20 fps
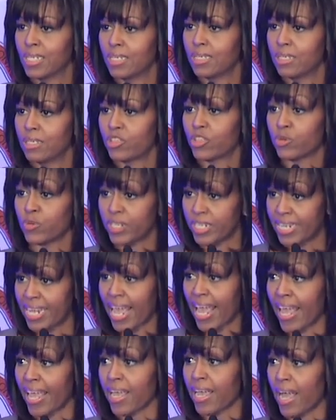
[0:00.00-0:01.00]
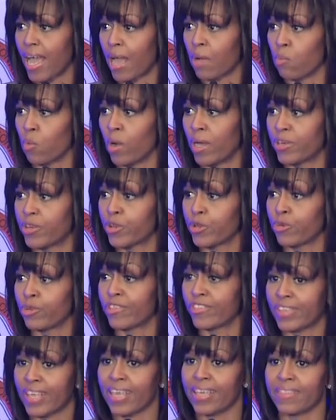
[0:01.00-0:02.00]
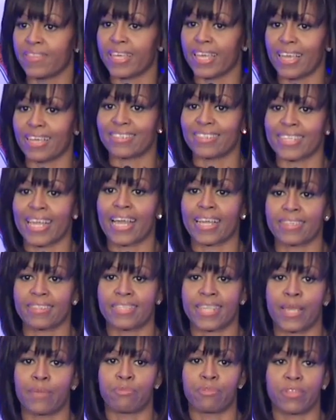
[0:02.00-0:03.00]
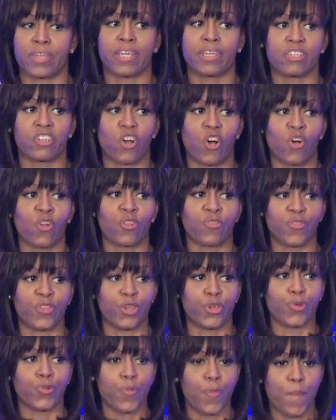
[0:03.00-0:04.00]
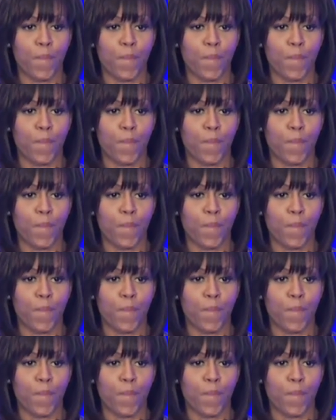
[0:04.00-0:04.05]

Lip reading: So today, I want to say the exact same thing to all of you.